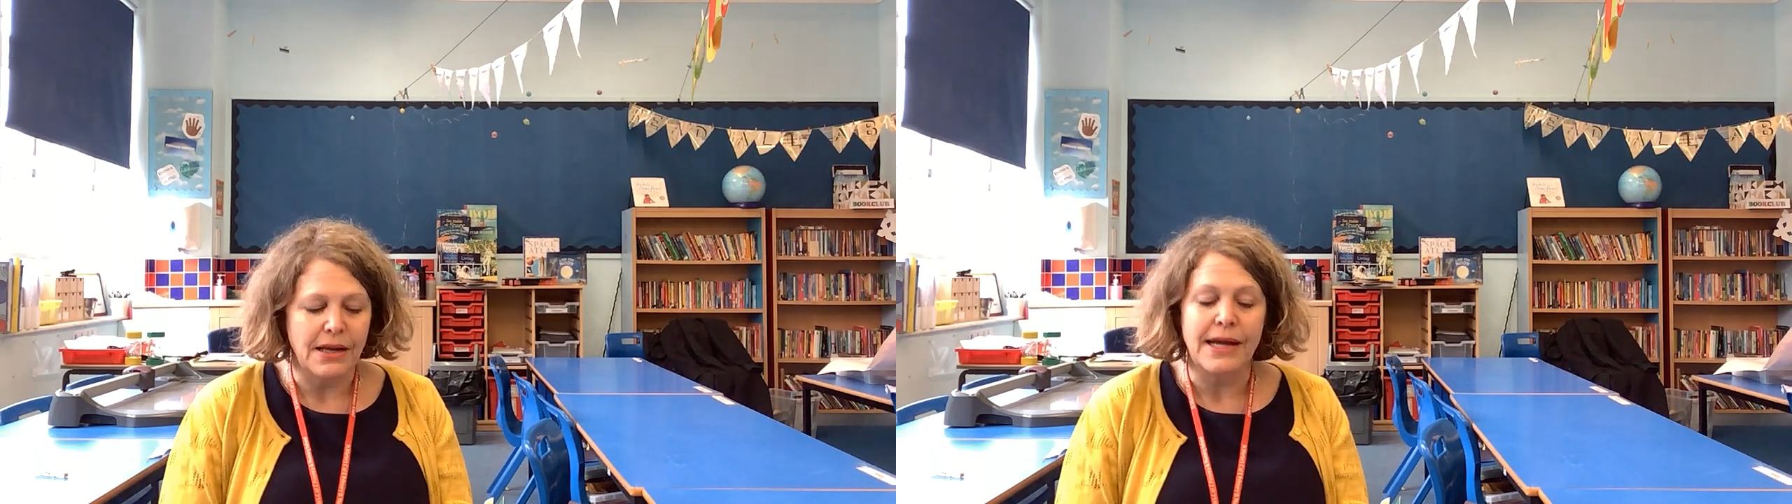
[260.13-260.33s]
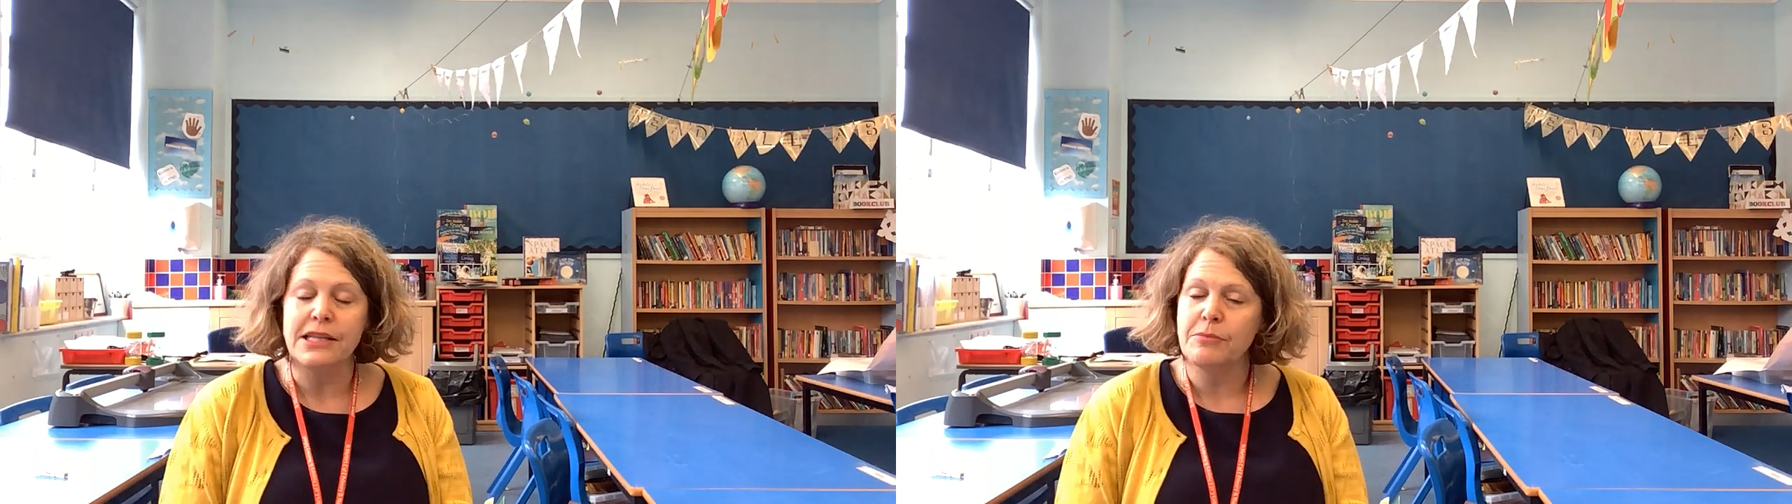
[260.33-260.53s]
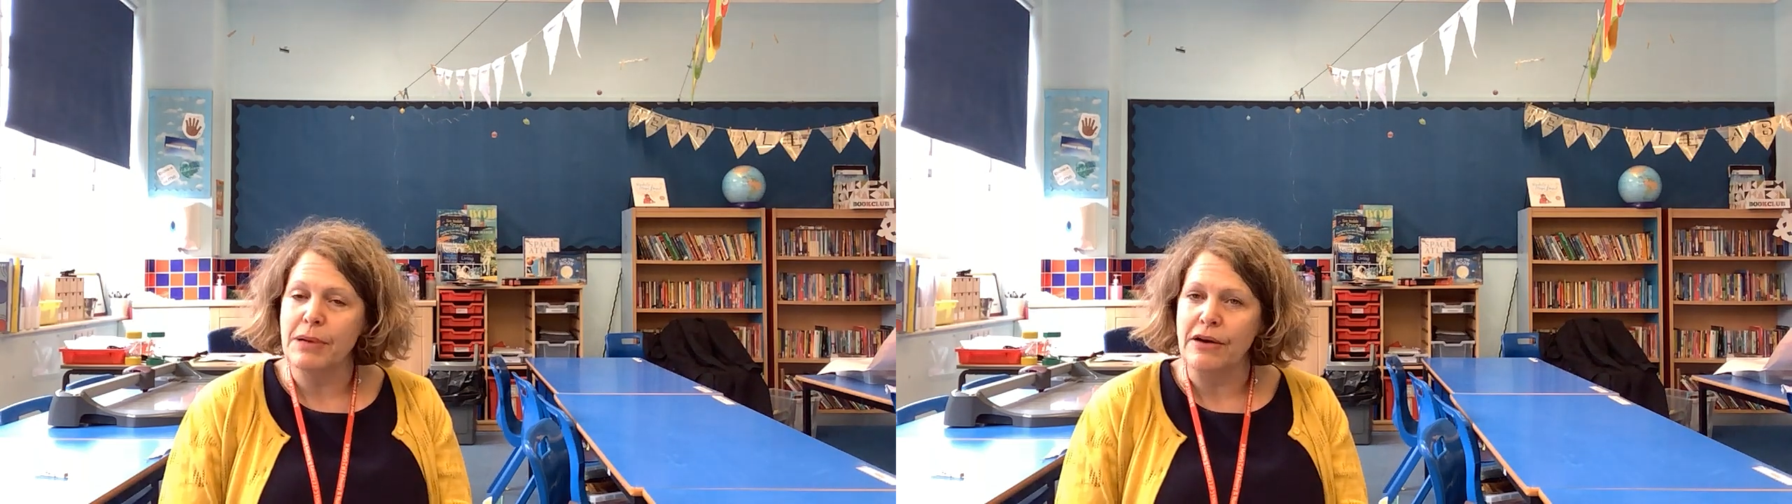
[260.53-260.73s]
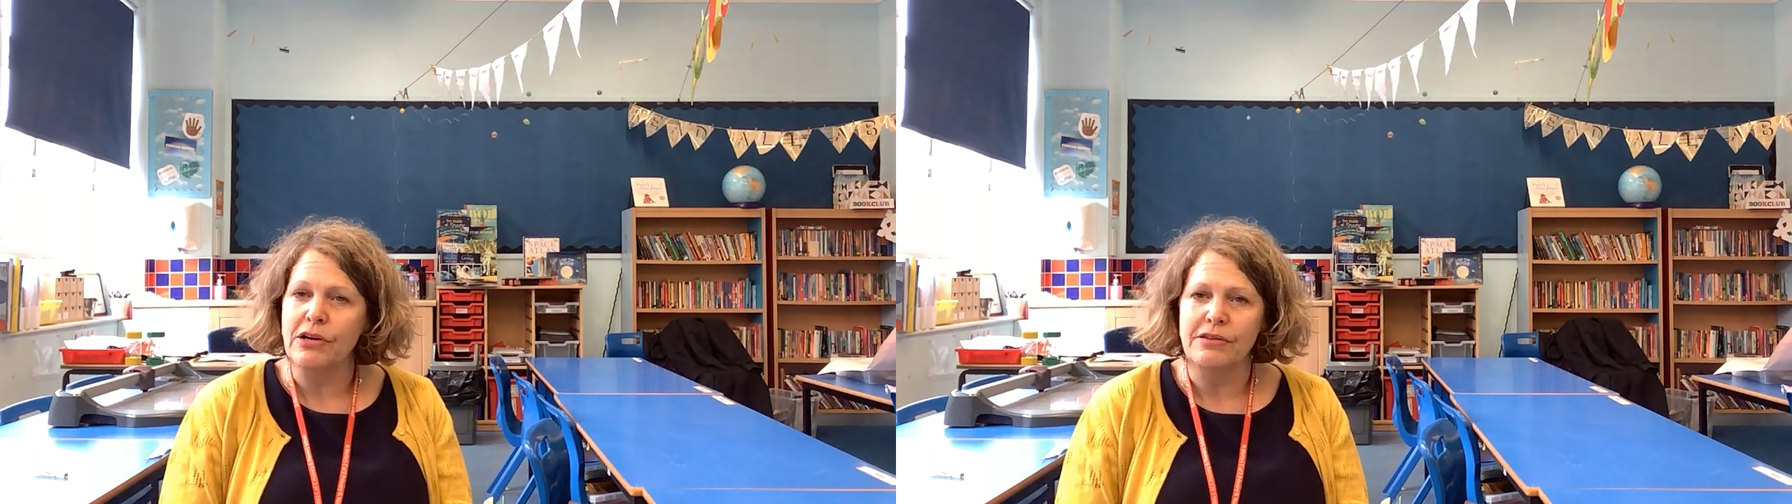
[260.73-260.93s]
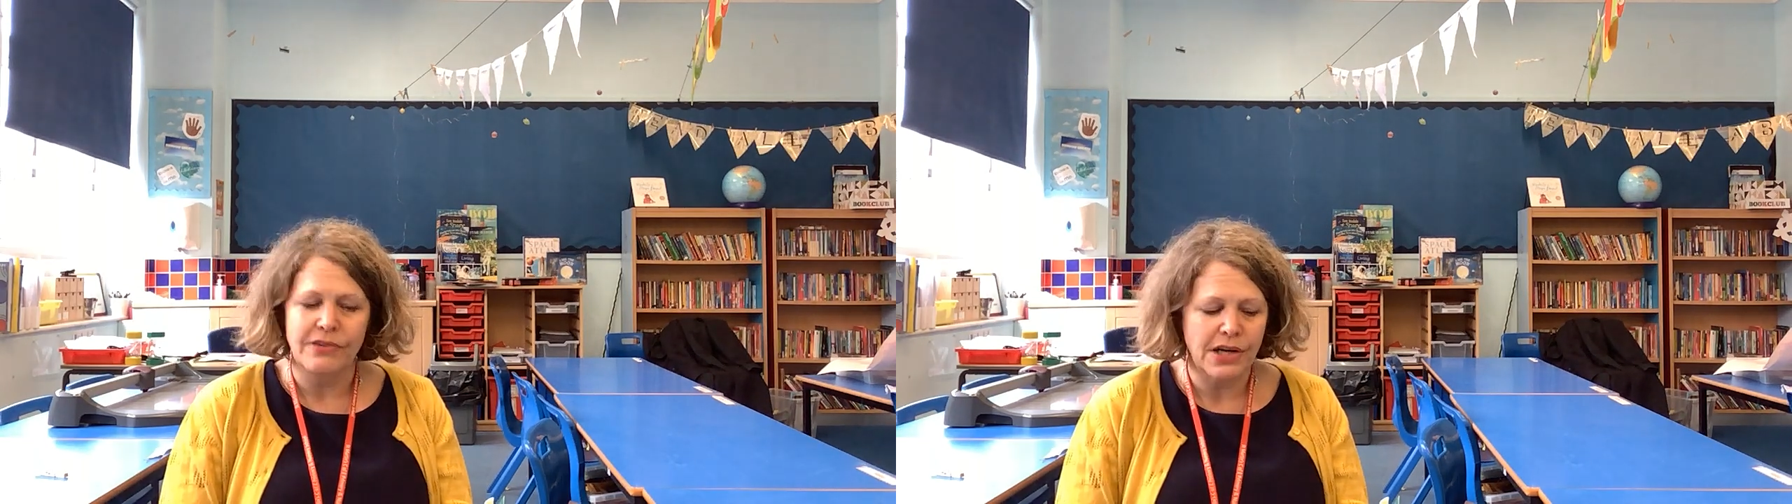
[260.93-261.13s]
like the
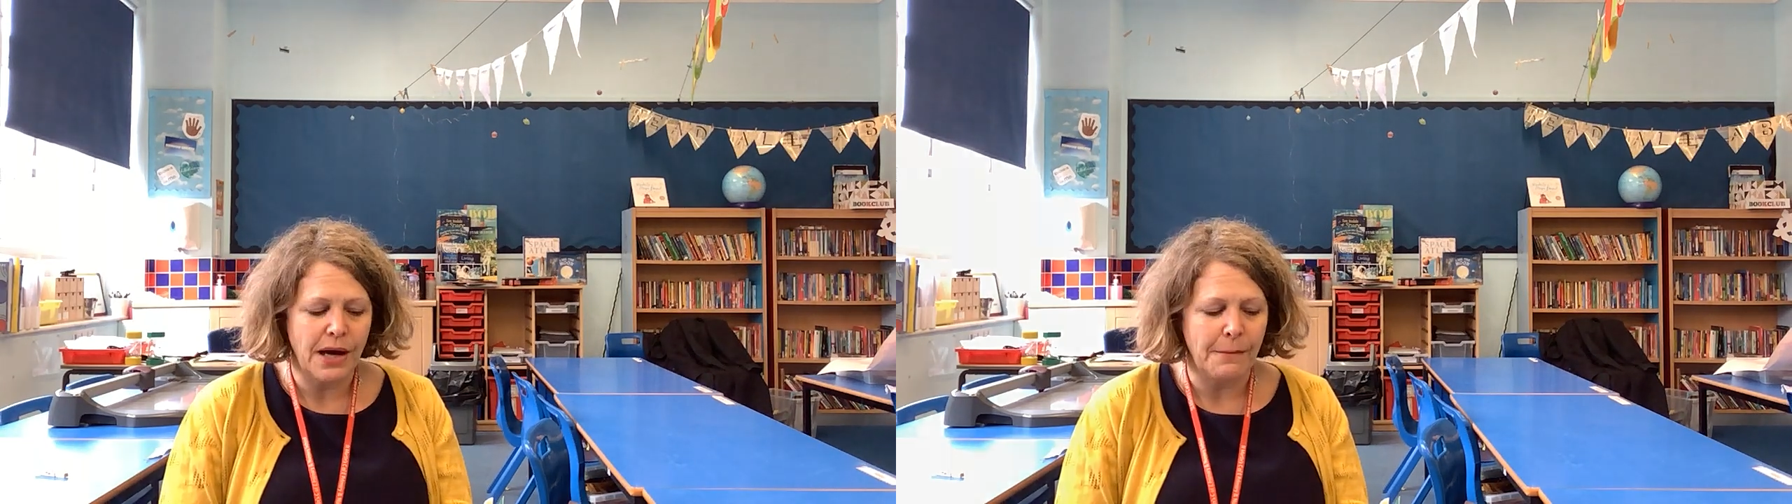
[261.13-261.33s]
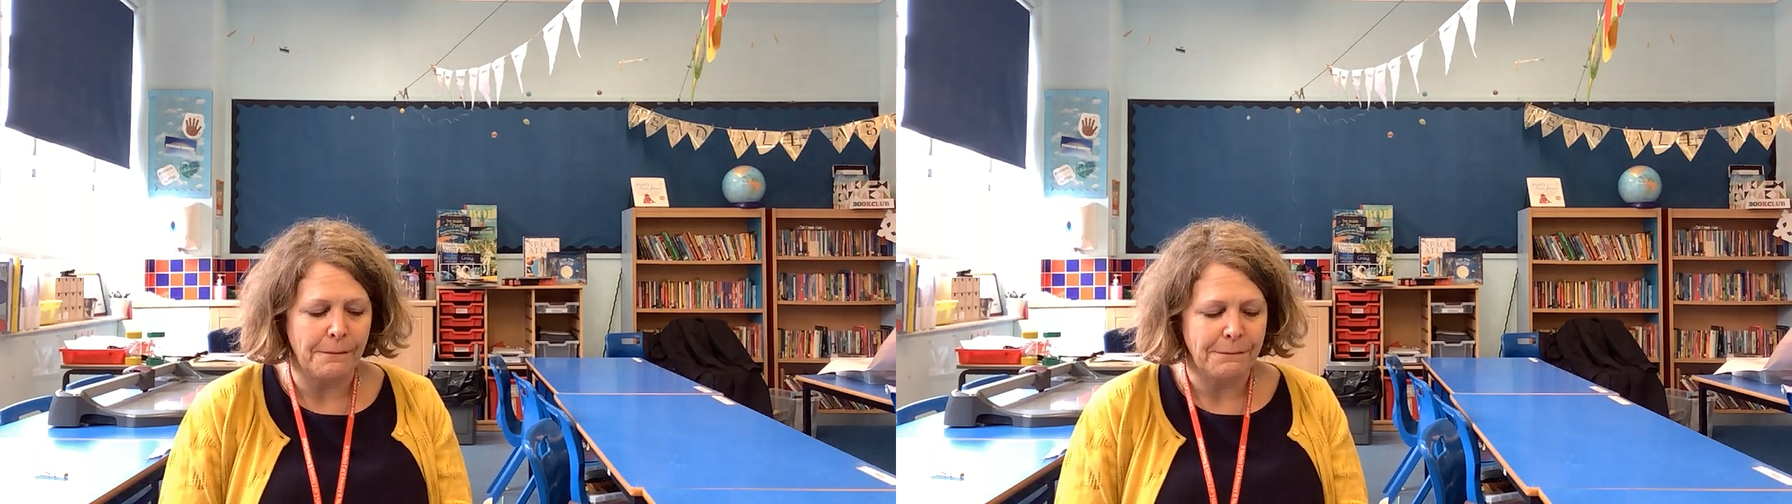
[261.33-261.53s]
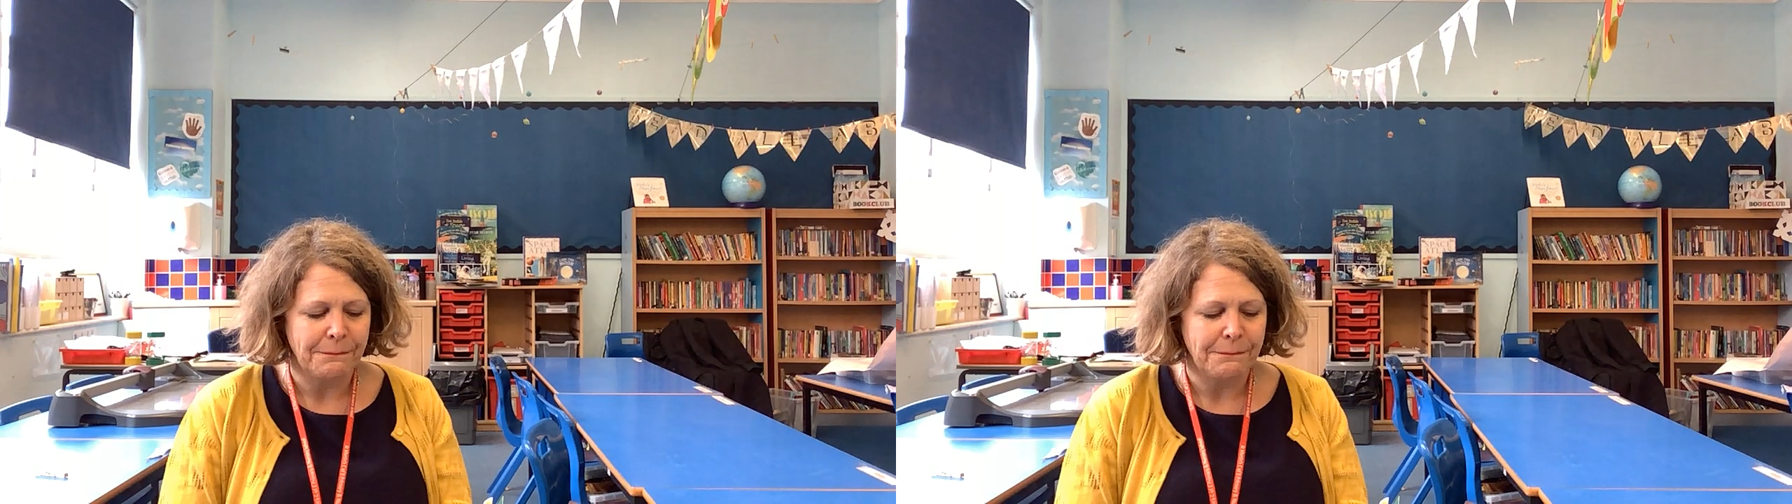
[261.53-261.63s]
barrel of a gun.